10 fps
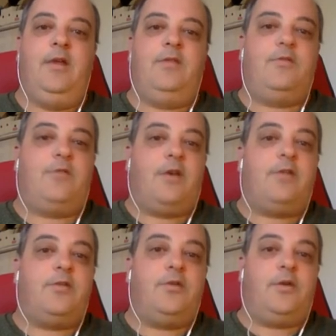There's
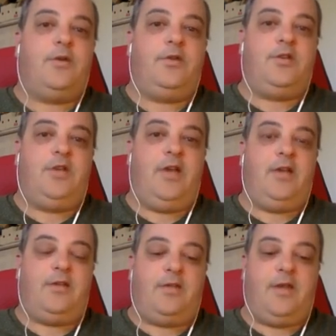also a good
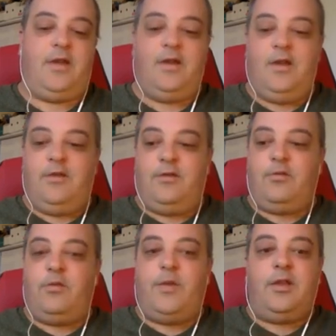chance that there
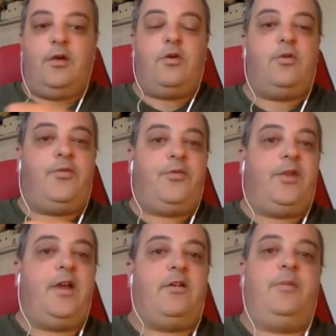will be local
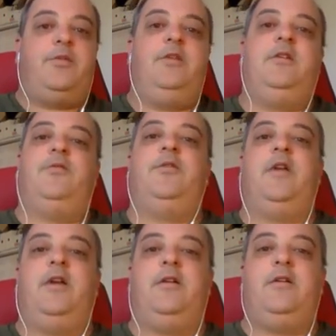flare-ups in different
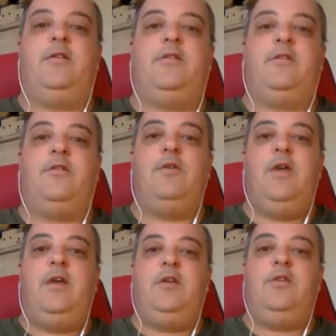areas. So
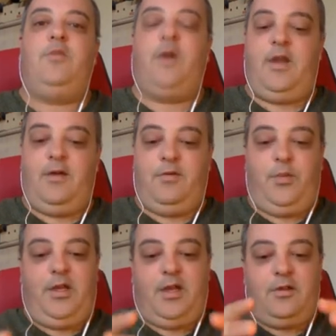you might have a
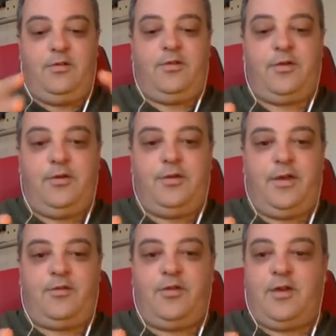particular school
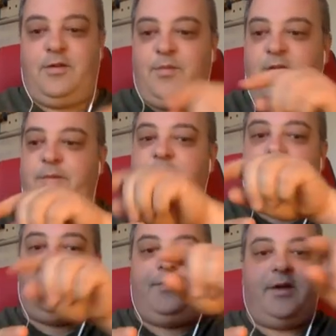district and maybe
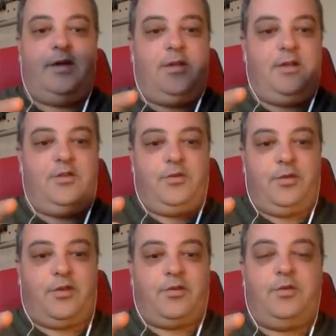all of the
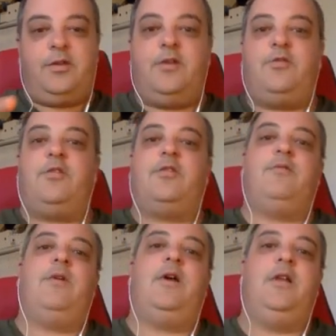contiguous school districts
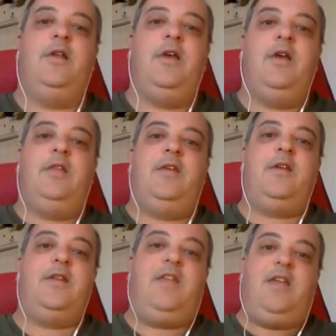around it
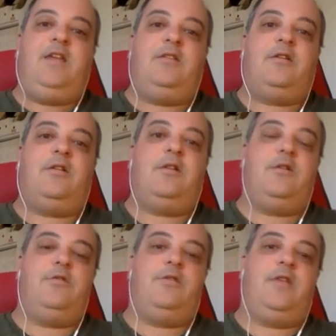that need to
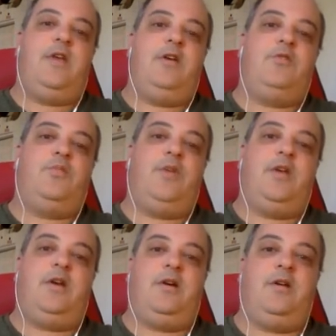close down
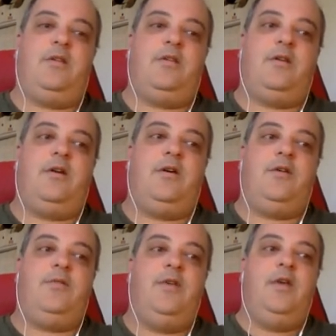because
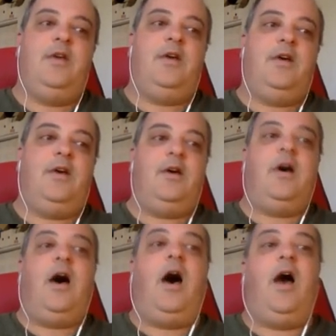of uh,
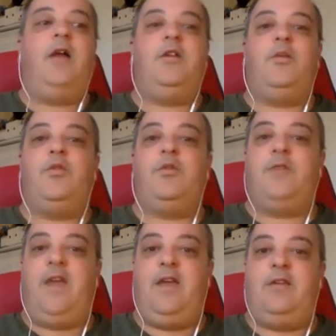a high number
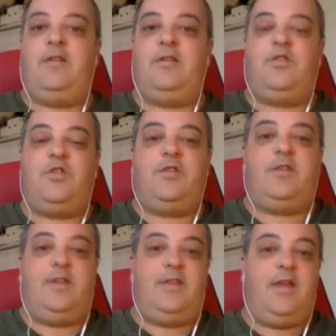of cases just
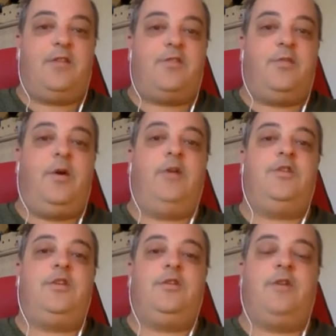in that small
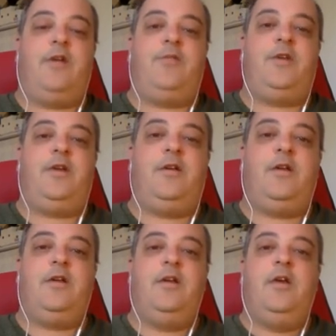geographic
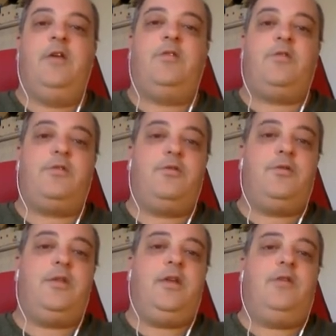area. So
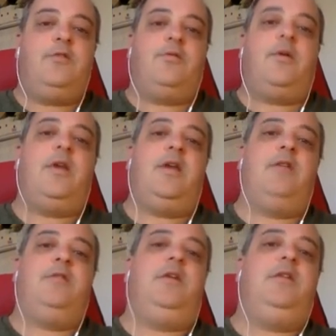school leaders right
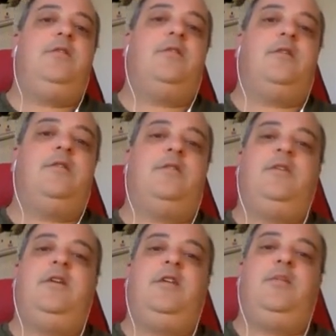now need to start
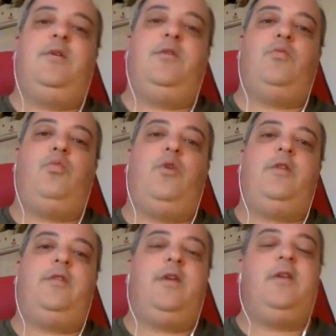thinking about
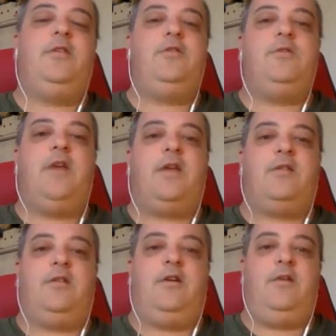what they do
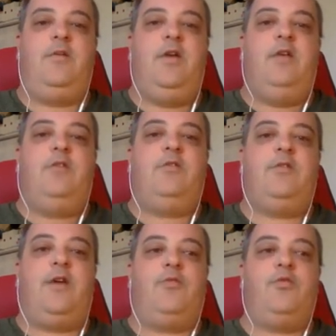next time so
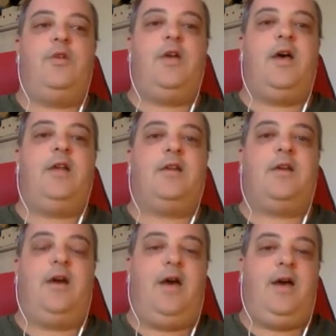that we're not
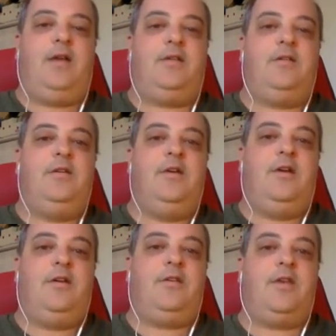caught
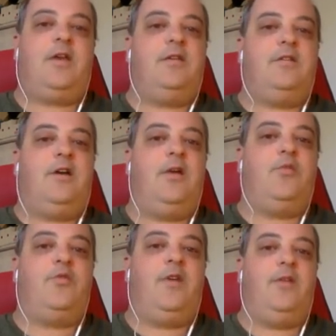a second time
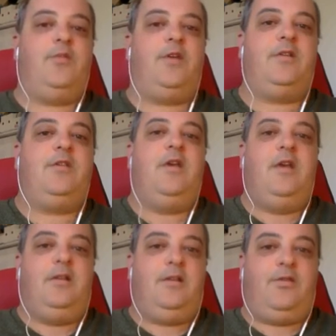around because
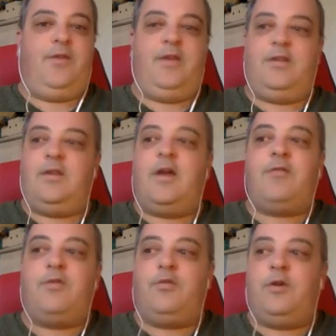let's face it,
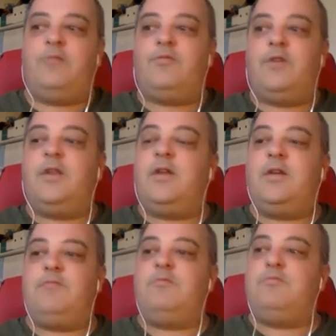everyone
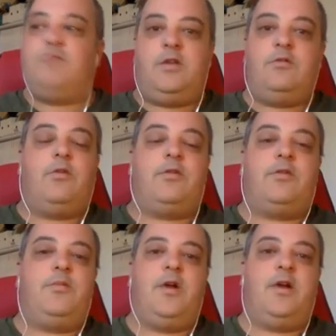really in North
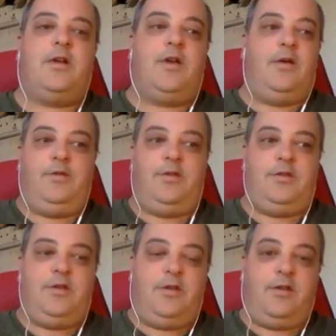America, I would
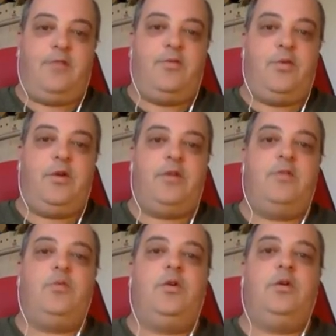suggest everyone in the
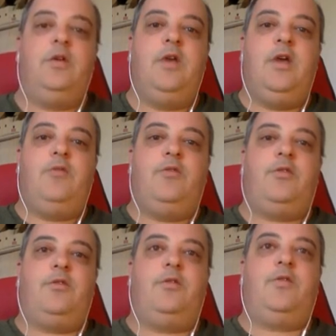world, was
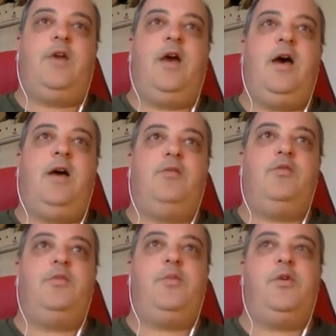sort of caught
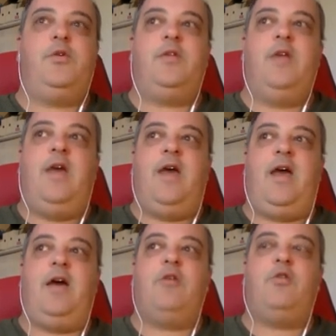with both
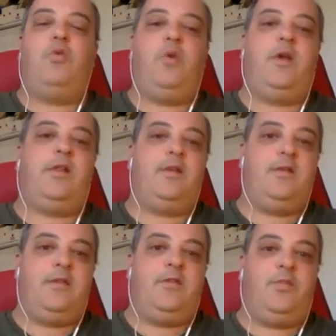how quickly
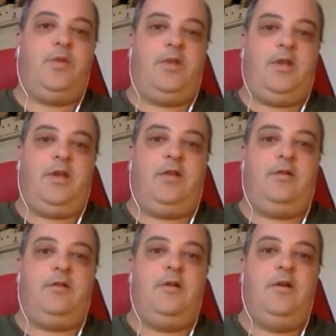this
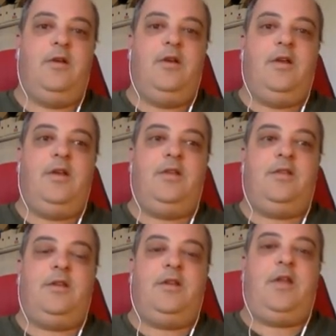particular incident